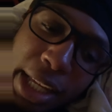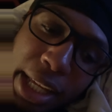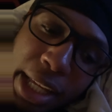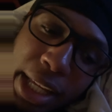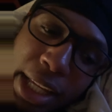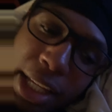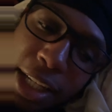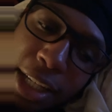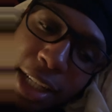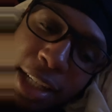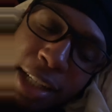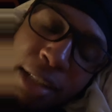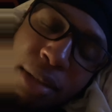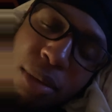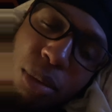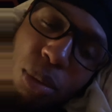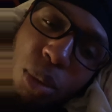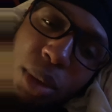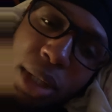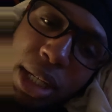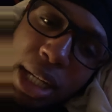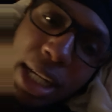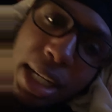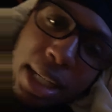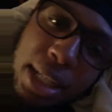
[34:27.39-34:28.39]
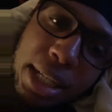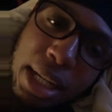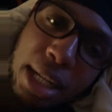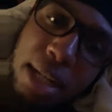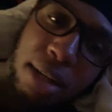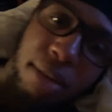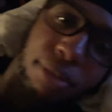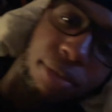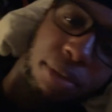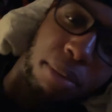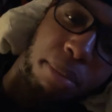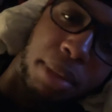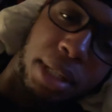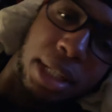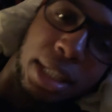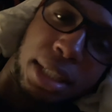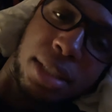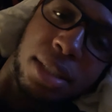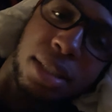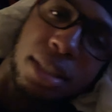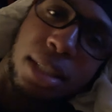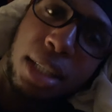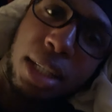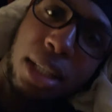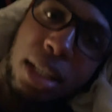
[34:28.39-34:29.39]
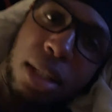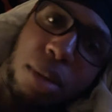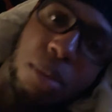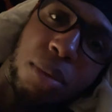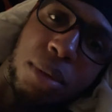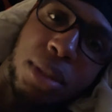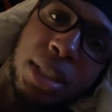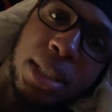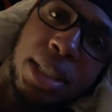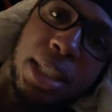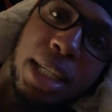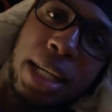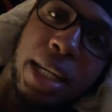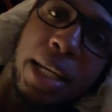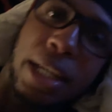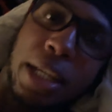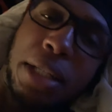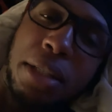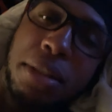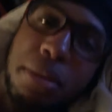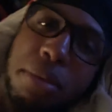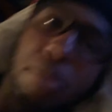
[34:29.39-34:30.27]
And what I got from that scene was that